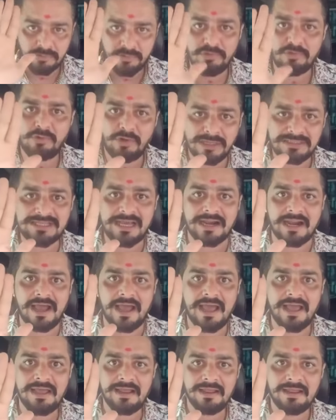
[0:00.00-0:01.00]
So ruko
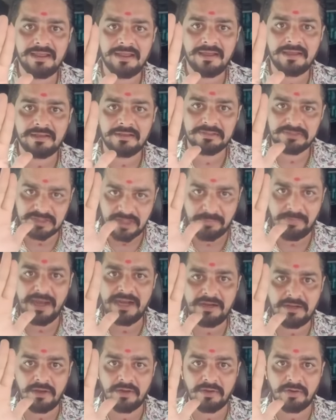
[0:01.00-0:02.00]
jara, sabar
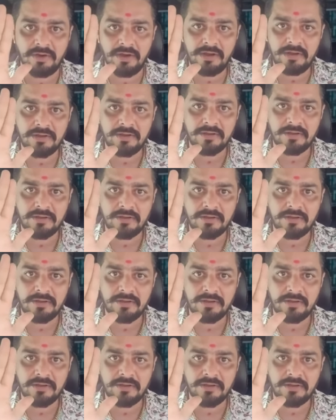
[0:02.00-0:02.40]
karo.